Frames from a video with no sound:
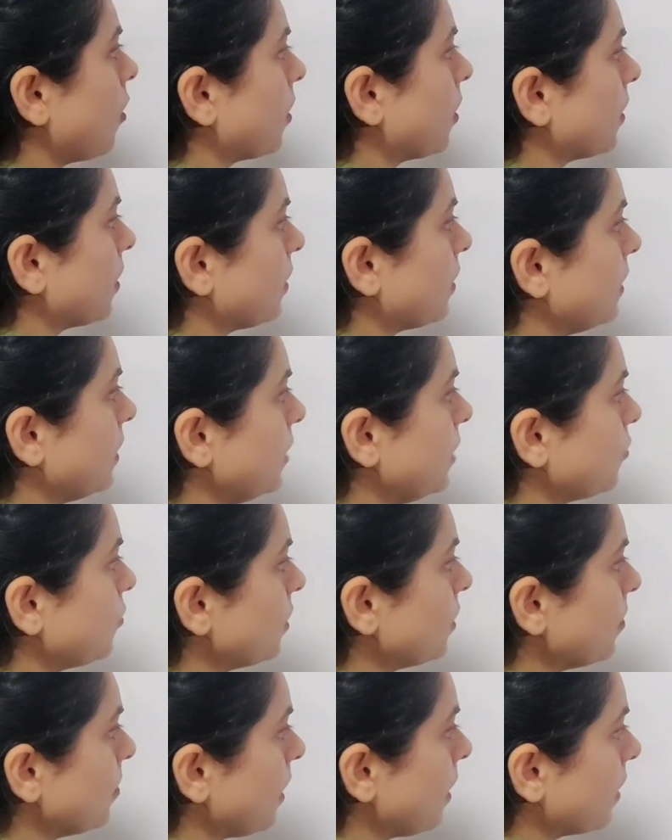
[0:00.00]
for
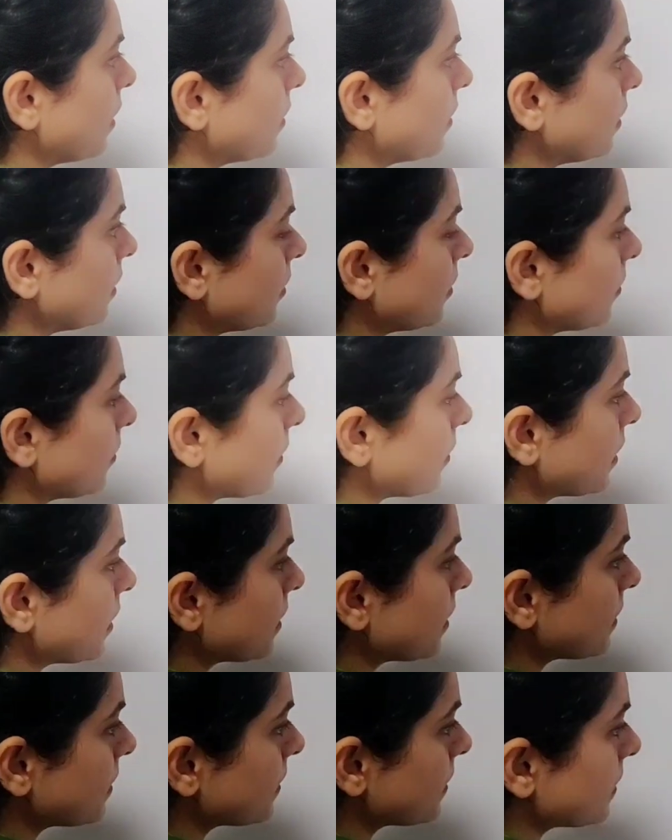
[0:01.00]
D2 demand curve
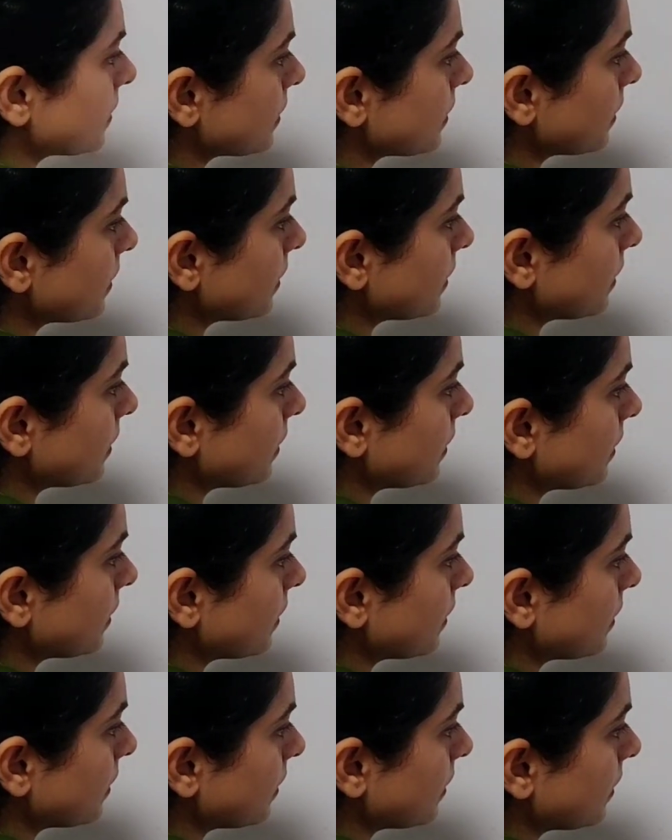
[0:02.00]
is
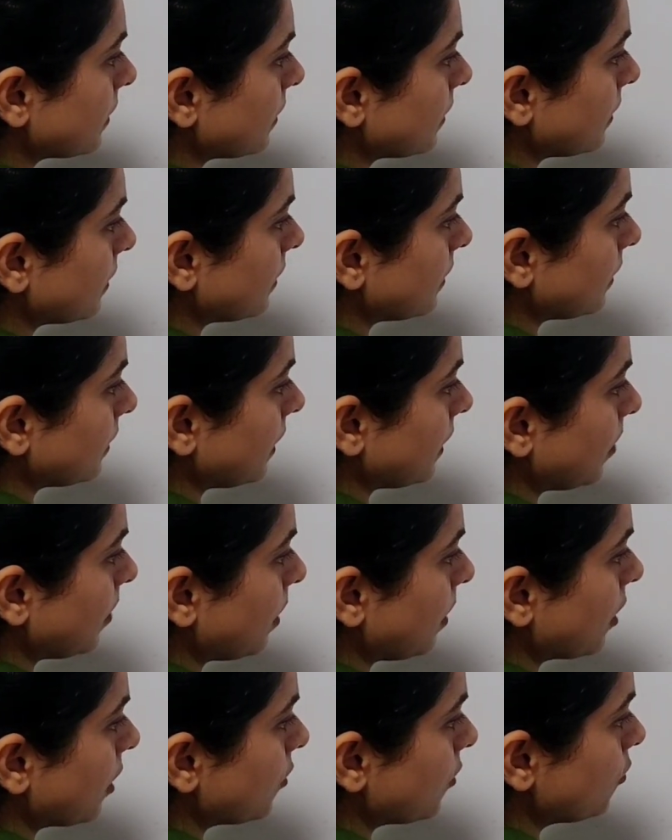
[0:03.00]

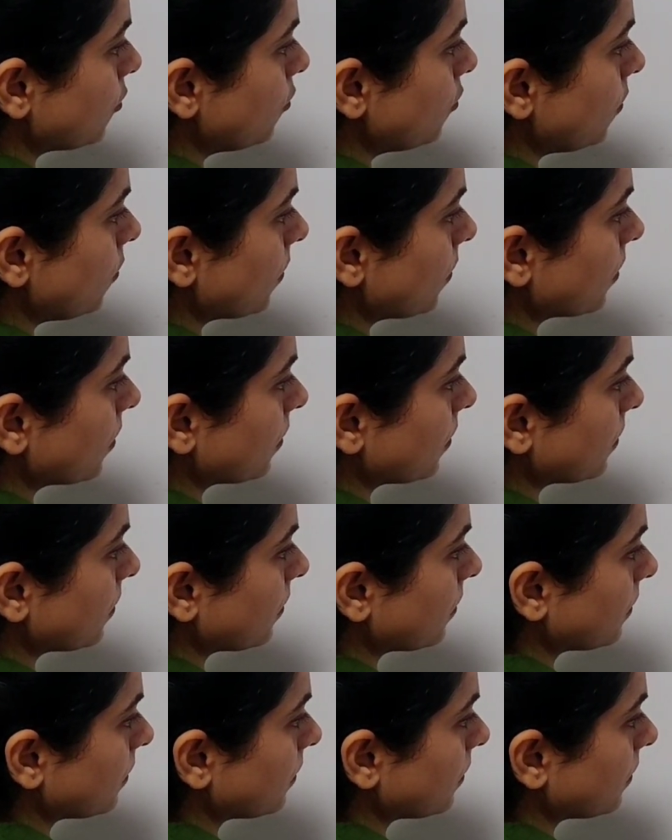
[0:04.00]
MR2.